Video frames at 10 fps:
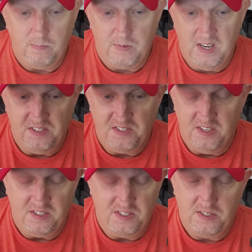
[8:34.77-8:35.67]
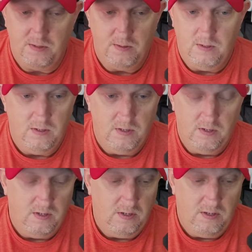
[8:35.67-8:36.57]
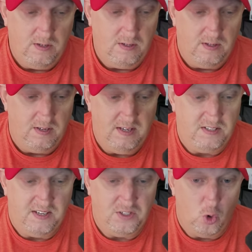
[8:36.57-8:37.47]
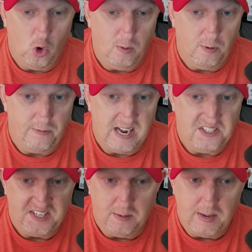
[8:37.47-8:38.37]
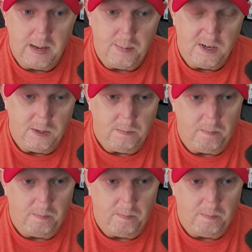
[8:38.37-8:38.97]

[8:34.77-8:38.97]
It's it's it, it's a horrible fight scene in my opinion.